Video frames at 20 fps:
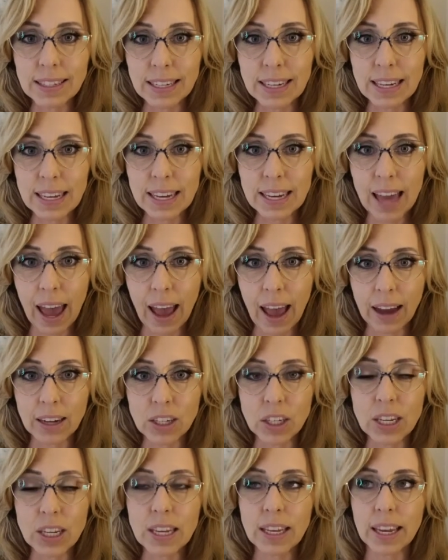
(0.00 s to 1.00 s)
tea
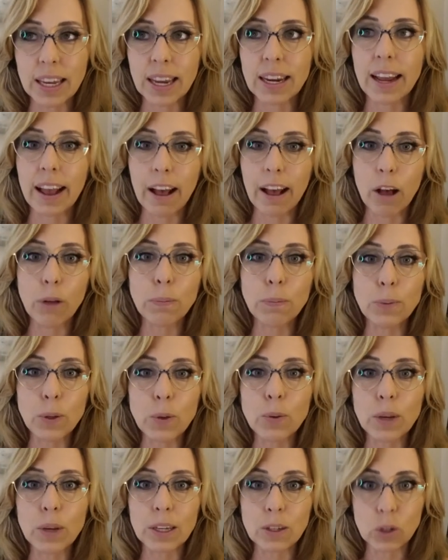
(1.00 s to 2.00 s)
actually can help
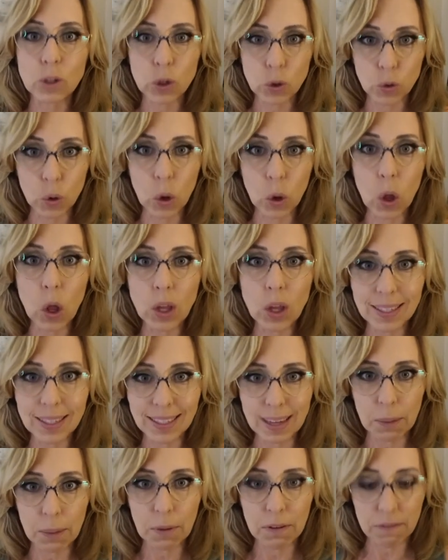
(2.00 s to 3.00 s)
you control
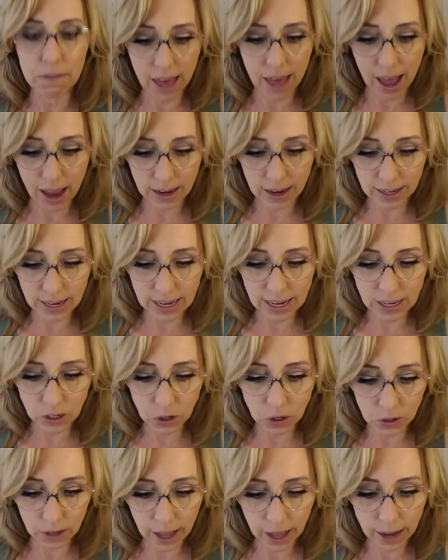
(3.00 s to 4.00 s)
some of that in
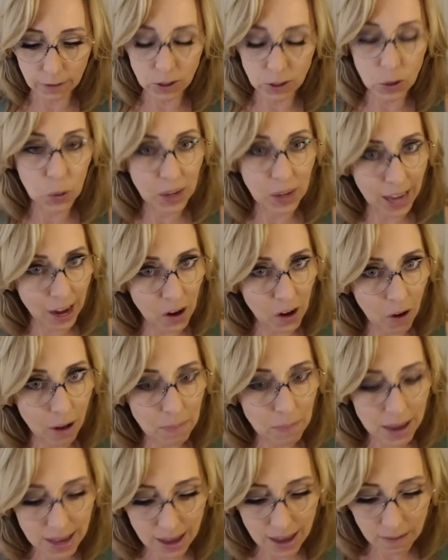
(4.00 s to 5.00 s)
your life. So again, not
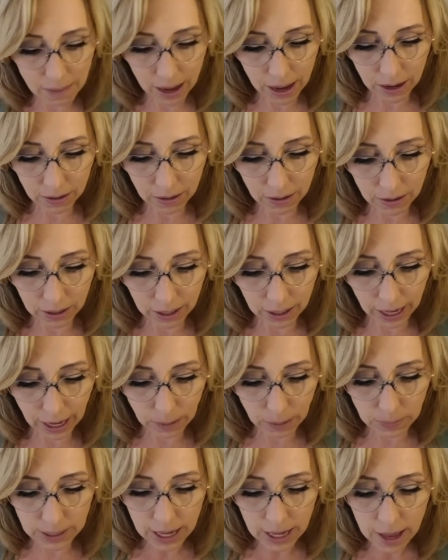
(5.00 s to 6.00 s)
making medical
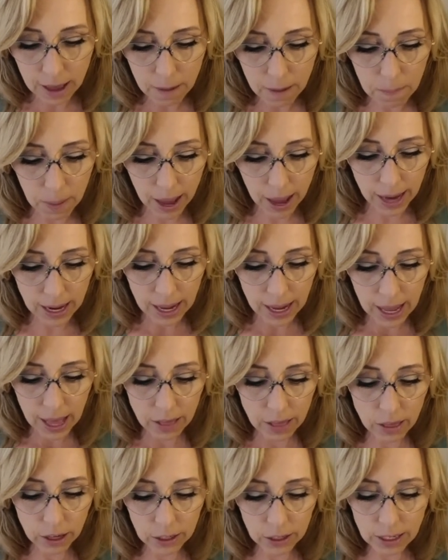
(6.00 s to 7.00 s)
claims, but
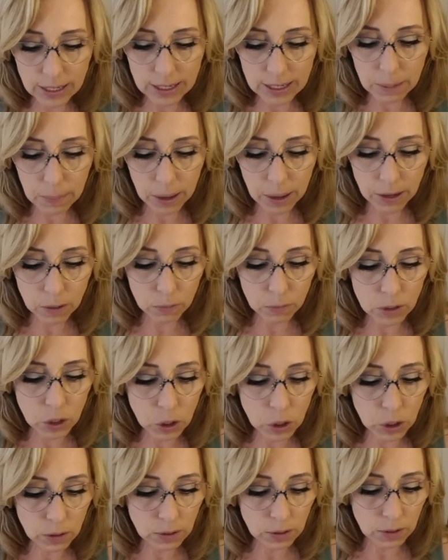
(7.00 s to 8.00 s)
there is abundant
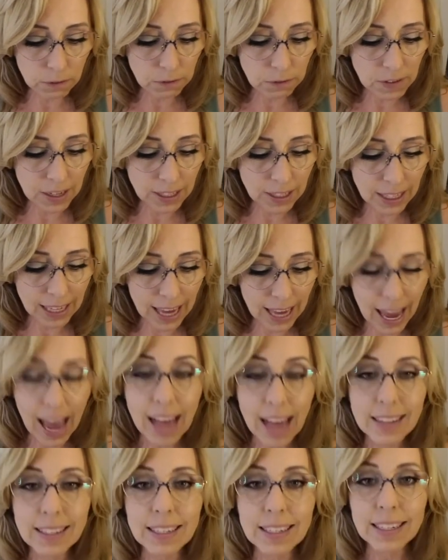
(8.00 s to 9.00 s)
reserves of phenolic
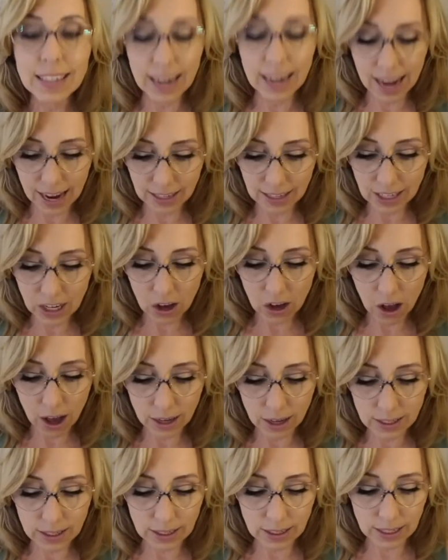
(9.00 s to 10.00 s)
acid and
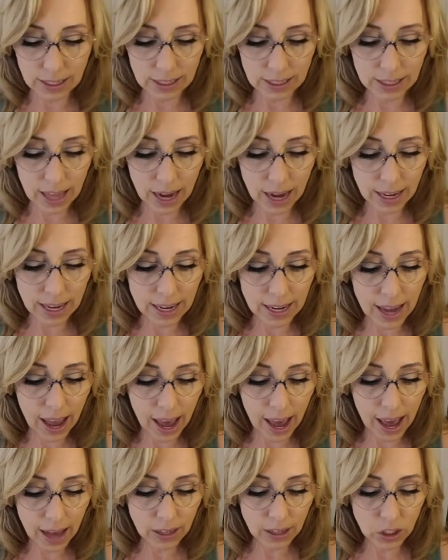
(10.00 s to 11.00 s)
antioxidants that can
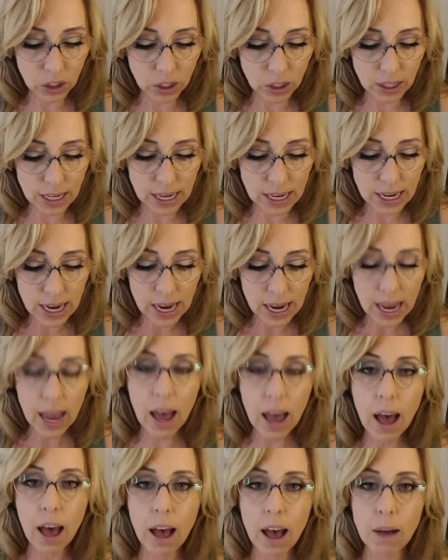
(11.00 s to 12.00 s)
actually
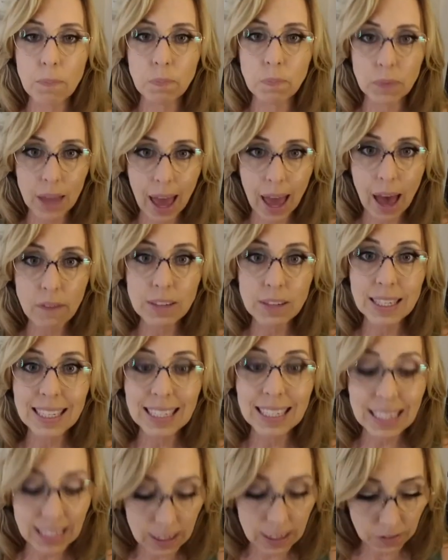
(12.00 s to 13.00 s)
have a
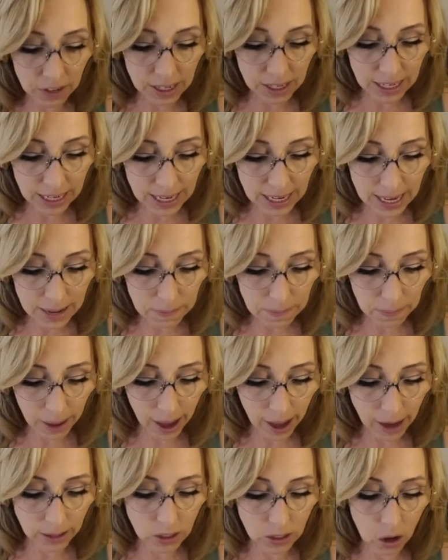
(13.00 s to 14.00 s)
significant
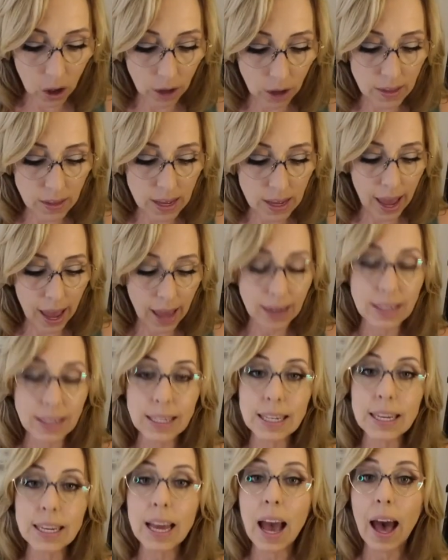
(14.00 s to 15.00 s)
impact on the
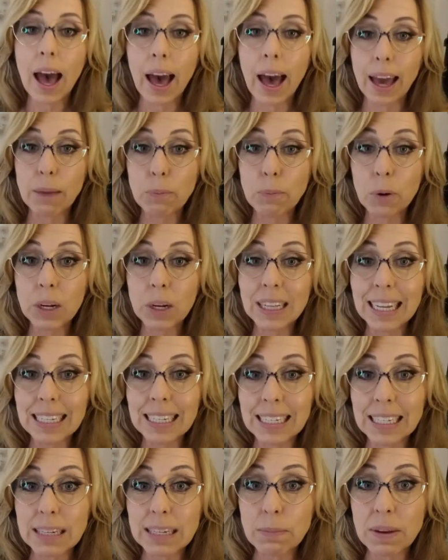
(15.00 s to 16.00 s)

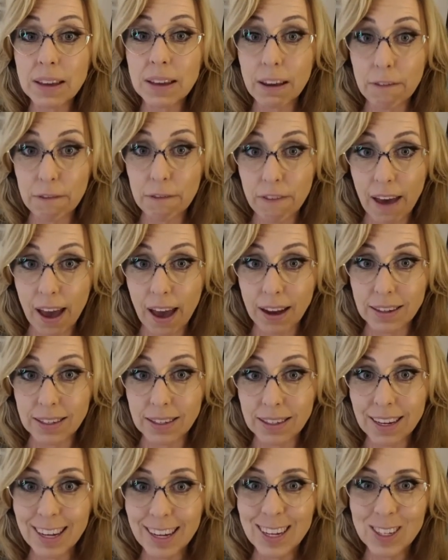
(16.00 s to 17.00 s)
anti-hyperglycemic
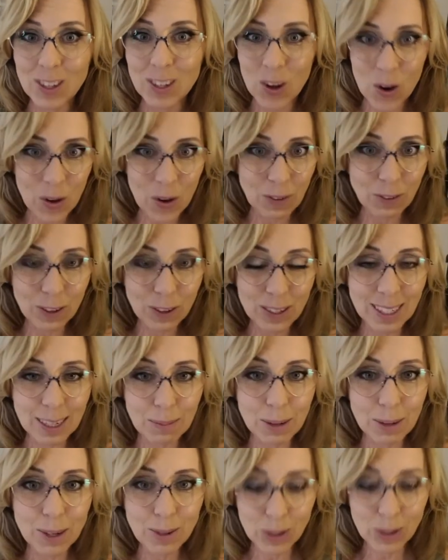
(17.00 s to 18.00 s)
effects. So if you're
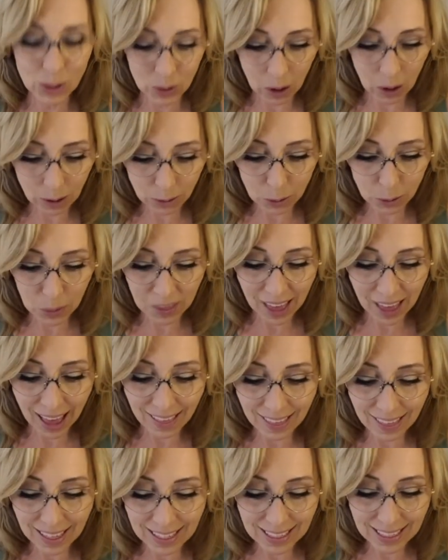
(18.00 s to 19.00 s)
somebody who struggles with
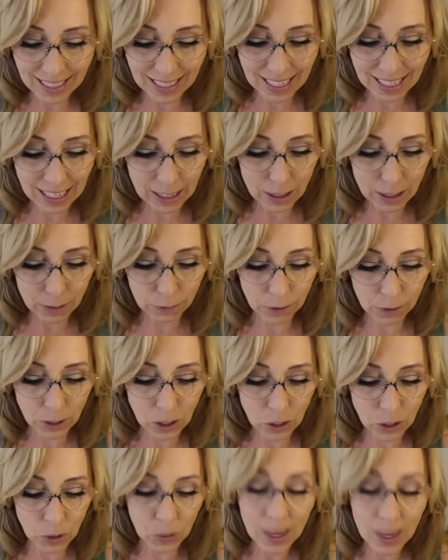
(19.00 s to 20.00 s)
that, this tea is for
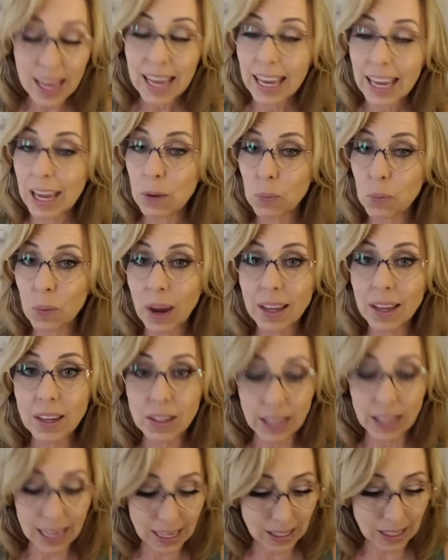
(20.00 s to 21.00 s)
you. It
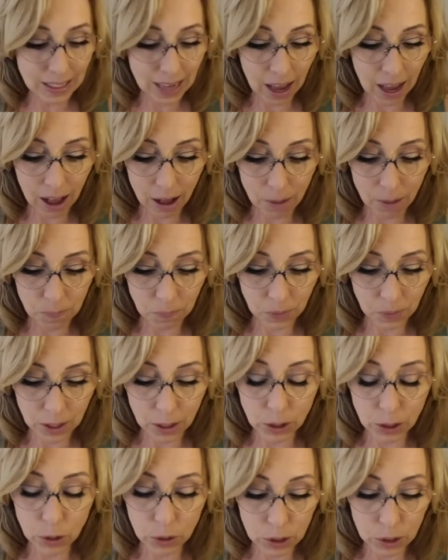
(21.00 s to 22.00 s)
regulates
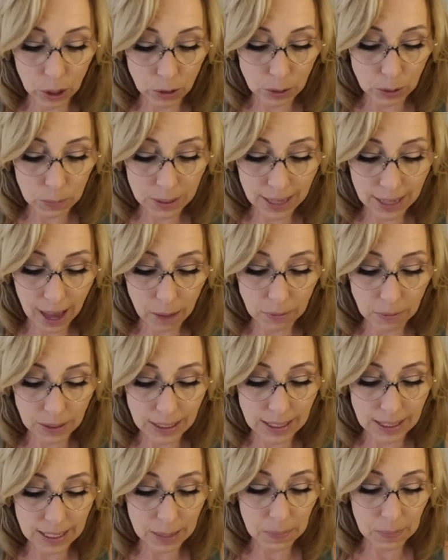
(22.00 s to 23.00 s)
glucose
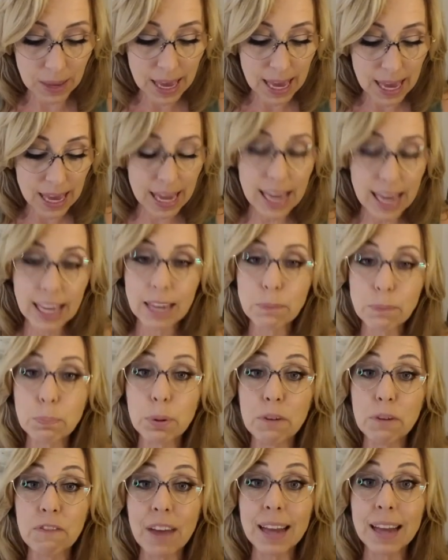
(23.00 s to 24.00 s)
metabolism. It can
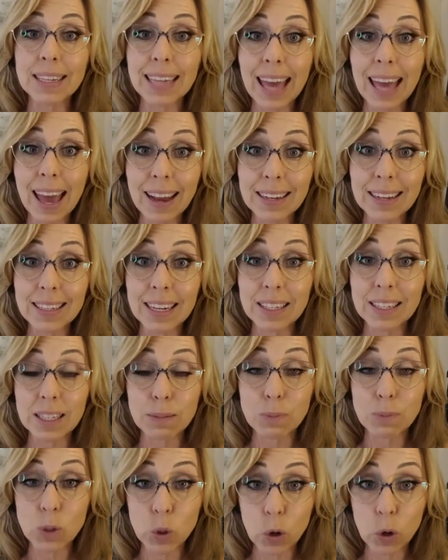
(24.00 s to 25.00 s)
prevent excess
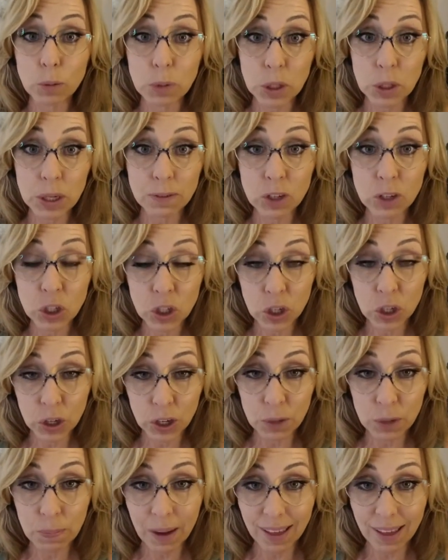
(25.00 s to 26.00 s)
absorption of
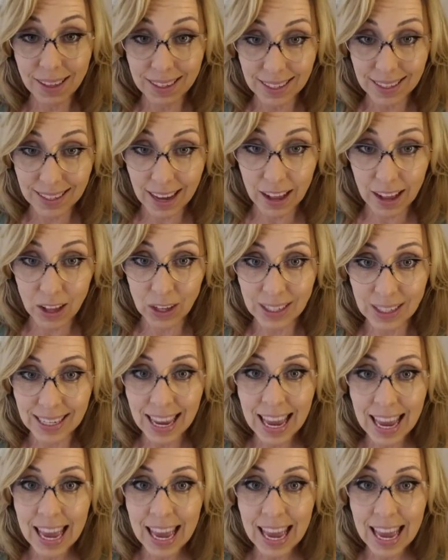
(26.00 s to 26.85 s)
sugar by the cells.